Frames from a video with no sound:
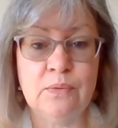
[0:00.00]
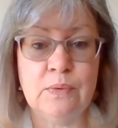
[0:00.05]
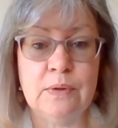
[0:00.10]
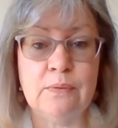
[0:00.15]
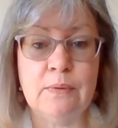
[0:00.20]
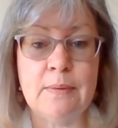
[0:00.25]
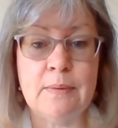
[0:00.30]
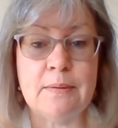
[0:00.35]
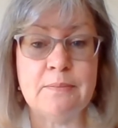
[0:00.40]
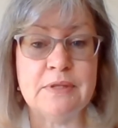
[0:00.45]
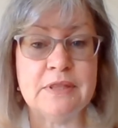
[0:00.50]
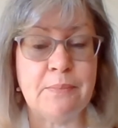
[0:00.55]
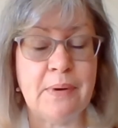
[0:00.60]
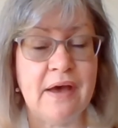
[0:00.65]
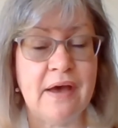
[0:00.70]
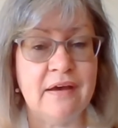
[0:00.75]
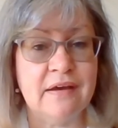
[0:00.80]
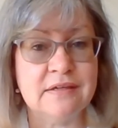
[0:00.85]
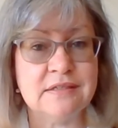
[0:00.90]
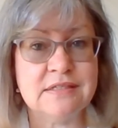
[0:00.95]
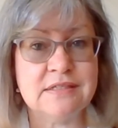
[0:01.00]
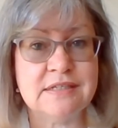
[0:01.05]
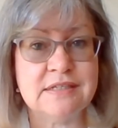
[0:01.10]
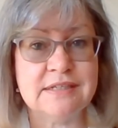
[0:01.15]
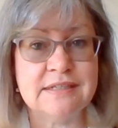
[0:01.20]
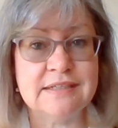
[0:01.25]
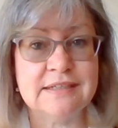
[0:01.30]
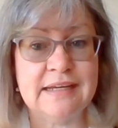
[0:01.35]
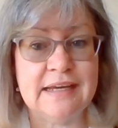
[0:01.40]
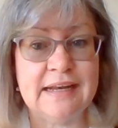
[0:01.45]
We remember the
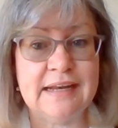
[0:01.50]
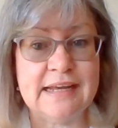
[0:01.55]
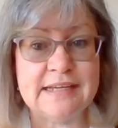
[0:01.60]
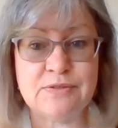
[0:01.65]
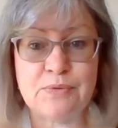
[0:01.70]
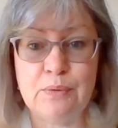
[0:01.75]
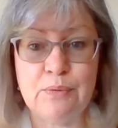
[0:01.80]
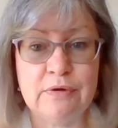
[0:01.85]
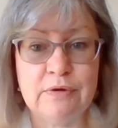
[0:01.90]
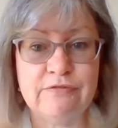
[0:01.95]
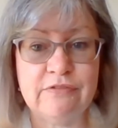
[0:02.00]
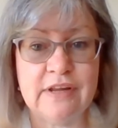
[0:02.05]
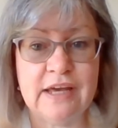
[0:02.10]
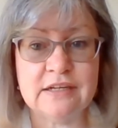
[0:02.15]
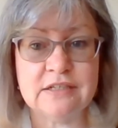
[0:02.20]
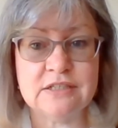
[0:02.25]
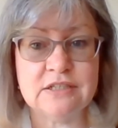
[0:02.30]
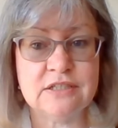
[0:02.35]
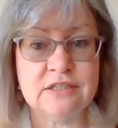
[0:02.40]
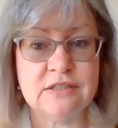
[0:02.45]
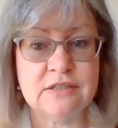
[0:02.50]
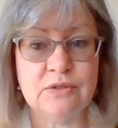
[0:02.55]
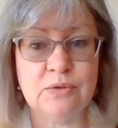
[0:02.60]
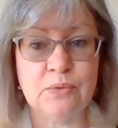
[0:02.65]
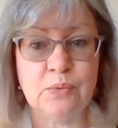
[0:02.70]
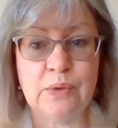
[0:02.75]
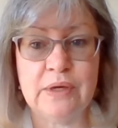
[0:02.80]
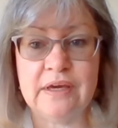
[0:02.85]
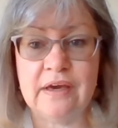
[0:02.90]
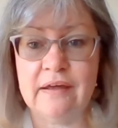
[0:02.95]
past, and as we reflect,
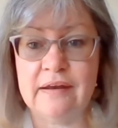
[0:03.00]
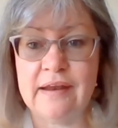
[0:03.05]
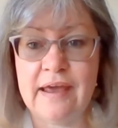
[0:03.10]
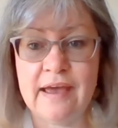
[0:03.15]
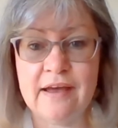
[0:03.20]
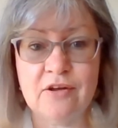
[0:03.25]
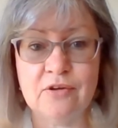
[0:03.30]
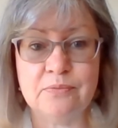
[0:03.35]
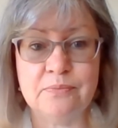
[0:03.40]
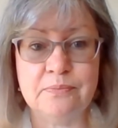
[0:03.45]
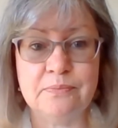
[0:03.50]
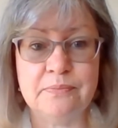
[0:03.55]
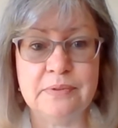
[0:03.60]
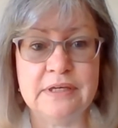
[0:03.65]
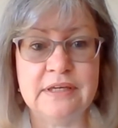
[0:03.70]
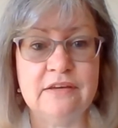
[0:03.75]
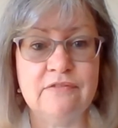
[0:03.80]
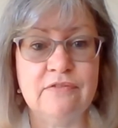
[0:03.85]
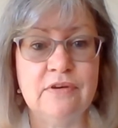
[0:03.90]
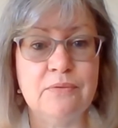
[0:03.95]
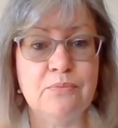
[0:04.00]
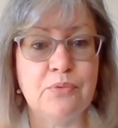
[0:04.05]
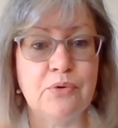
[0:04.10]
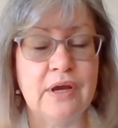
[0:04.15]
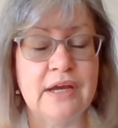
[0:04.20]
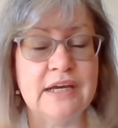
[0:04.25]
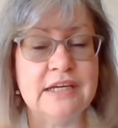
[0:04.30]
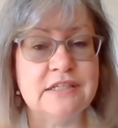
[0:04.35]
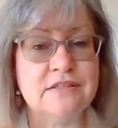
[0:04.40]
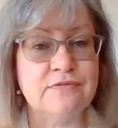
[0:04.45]
we can't help but give Him
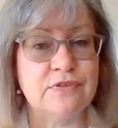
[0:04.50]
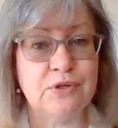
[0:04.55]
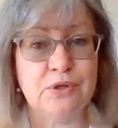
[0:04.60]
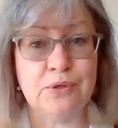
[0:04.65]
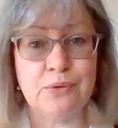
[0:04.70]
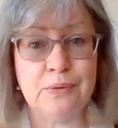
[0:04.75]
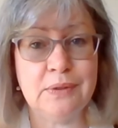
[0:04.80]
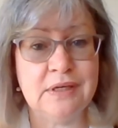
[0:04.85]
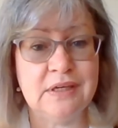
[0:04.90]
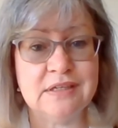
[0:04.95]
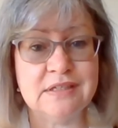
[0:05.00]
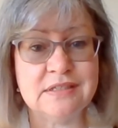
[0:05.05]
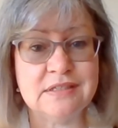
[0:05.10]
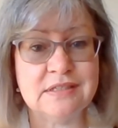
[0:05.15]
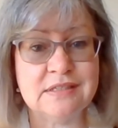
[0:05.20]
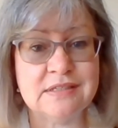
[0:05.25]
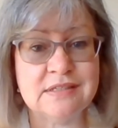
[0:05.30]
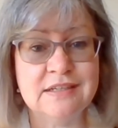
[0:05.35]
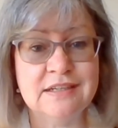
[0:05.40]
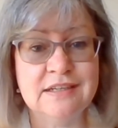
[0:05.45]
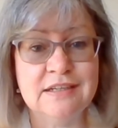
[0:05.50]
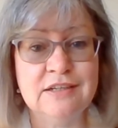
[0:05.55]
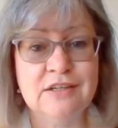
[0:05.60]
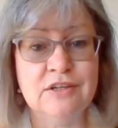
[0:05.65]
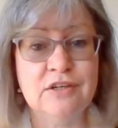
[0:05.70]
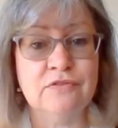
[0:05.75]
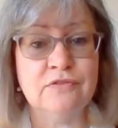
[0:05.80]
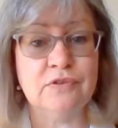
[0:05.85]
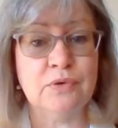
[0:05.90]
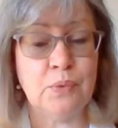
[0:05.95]
praise for who He is,
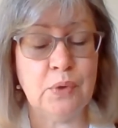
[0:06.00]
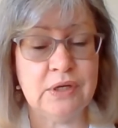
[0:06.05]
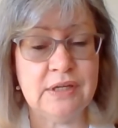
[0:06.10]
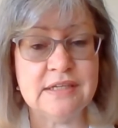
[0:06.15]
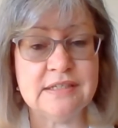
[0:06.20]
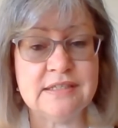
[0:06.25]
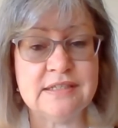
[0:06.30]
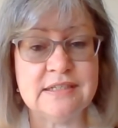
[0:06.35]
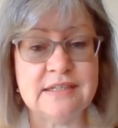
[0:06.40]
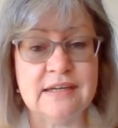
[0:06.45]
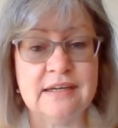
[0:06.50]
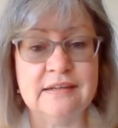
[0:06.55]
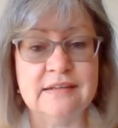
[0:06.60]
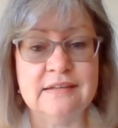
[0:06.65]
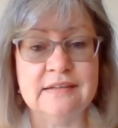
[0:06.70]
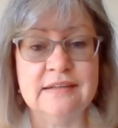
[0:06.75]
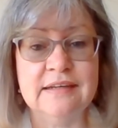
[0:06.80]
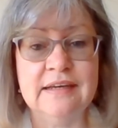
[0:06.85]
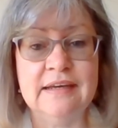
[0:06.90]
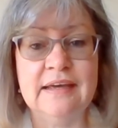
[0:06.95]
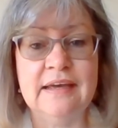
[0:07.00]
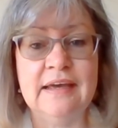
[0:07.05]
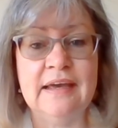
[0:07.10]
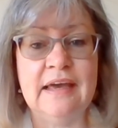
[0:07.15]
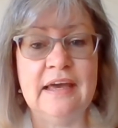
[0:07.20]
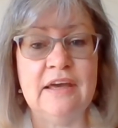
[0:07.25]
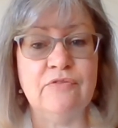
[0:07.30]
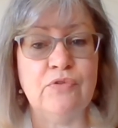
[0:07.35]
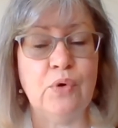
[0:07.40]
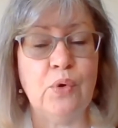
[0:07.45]
for what He has done,
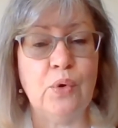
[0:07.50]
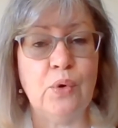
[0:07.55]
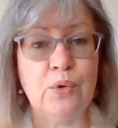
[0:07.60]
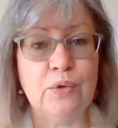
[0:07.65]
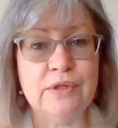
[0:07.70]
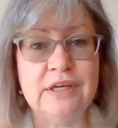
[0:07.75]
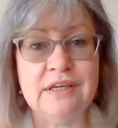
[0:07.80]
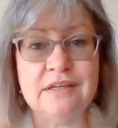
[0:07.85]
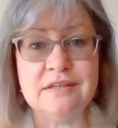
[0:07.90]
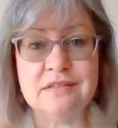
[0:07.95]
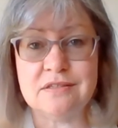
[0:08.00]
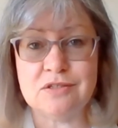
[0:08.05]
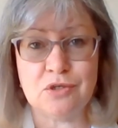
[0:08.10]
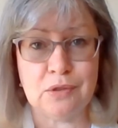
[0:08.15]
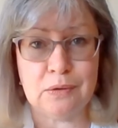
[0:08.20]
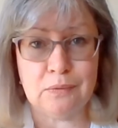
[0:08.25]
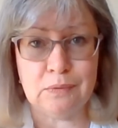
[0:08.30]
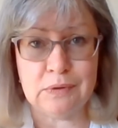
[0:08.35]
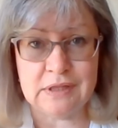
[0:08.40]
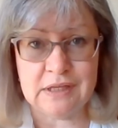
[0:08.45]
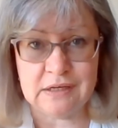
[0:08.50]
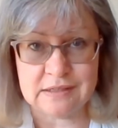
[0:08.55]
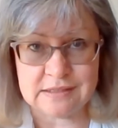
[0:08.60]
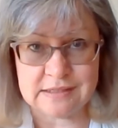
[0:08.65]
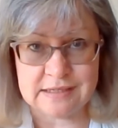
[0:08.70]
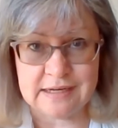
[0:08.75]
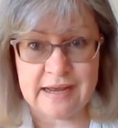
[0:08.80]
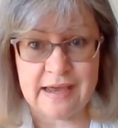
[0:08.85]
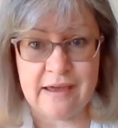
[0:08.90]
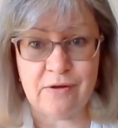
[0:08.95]
and for all He is doing within
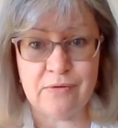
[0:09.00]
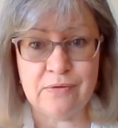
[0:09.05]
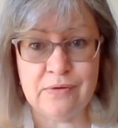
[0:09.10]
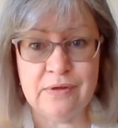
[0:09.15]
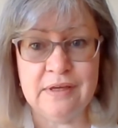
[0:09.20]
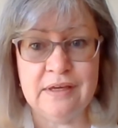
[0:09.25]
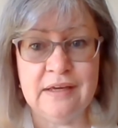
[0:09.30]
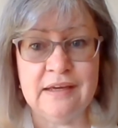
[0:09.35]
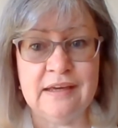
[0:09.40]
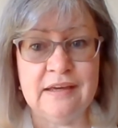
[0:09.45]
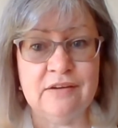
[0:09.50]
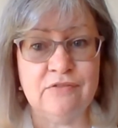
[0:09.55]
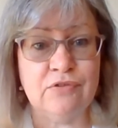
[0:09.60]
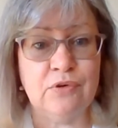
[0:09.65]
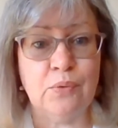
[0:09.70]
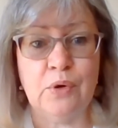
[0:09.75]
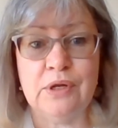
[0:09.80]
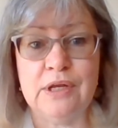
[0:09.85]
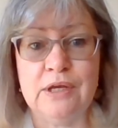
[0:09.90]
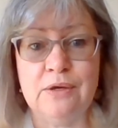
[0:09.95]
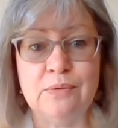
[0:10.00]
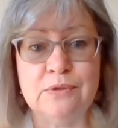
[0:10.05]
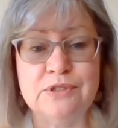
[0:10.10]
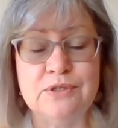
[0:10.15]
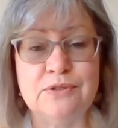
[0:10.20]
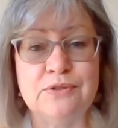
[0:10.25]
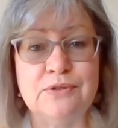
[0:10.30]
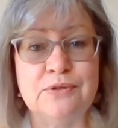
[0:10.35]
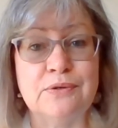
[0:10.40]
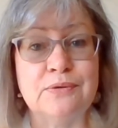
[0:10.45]
us now, and for what He will
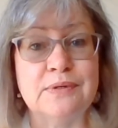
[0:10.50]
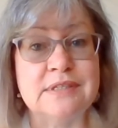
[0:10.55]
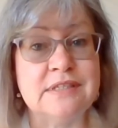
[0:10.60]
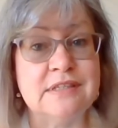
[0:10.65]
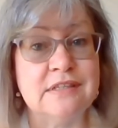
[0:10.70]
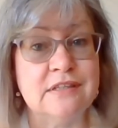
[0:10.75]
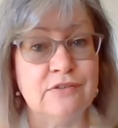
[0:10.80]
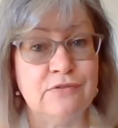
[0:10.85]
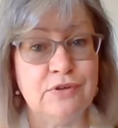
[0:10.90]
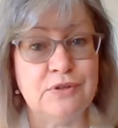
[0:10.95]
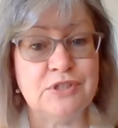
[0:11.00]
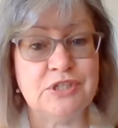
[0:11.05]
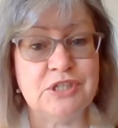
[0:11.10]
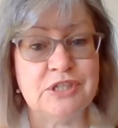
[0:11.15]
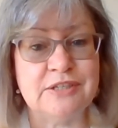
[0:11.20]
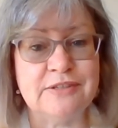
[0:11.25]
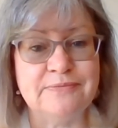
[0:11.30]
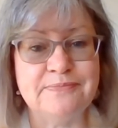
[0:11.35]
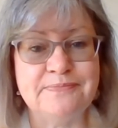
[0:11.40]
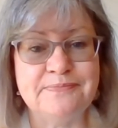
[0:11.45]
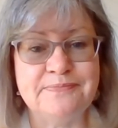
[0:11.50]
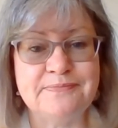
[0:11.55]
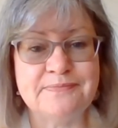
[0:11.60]
do through us in the future.